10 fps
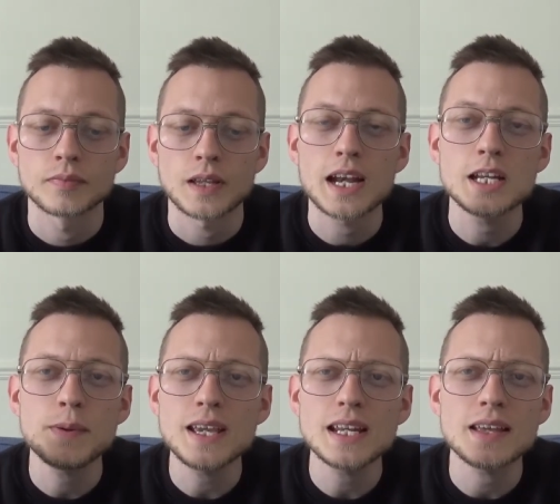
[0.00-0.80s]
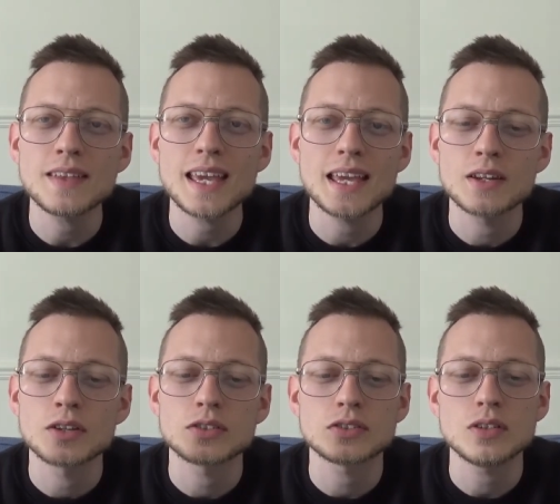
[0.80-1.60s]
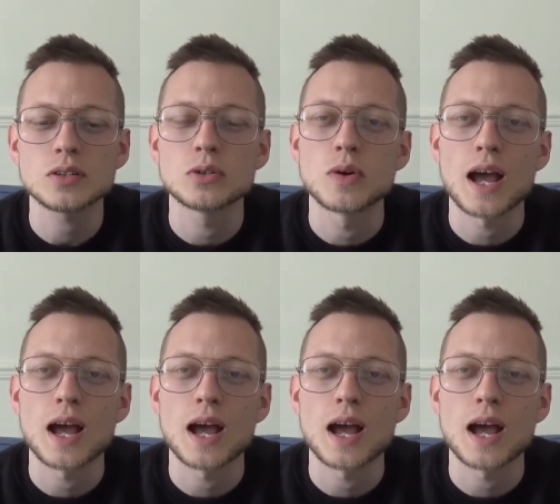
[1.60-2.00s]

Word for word: And he'd been in the inner circle